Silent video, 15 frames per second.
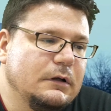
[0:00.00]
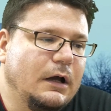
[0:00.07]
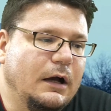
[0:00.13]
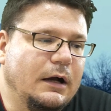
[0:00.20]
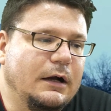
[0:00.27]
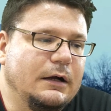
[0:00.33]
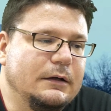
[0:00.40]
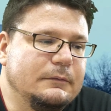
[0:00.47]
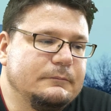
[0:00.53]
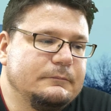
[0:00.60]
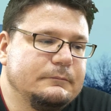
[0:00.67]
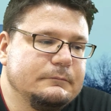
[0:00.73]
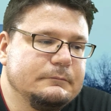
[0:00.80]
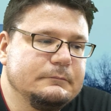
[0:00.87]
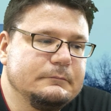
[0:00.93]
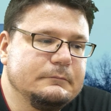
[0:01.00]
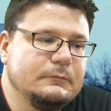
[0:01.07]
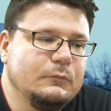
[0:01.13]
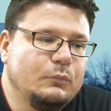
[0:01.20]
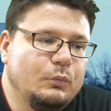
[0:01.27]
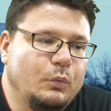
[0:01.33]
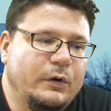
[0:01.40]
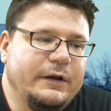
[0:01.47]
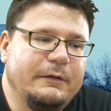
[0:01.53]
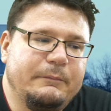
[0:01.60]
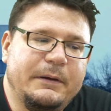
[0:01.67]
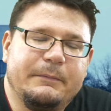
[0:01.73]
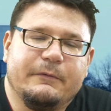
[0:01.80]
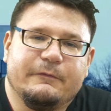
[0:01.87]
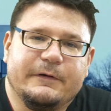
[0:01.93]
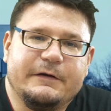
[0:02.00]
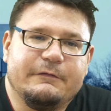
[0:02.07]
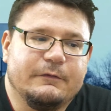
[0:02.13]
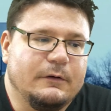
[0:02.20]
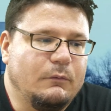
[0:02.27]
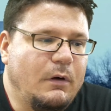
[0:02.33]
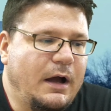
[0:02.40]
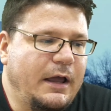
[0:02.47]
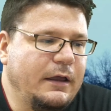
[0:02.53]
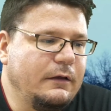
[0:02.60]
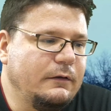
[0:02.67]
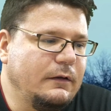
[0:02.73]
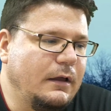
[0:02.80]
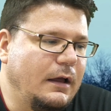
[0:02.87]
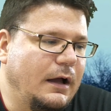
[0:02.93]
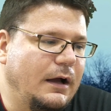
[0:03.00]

um, one that people read for a while.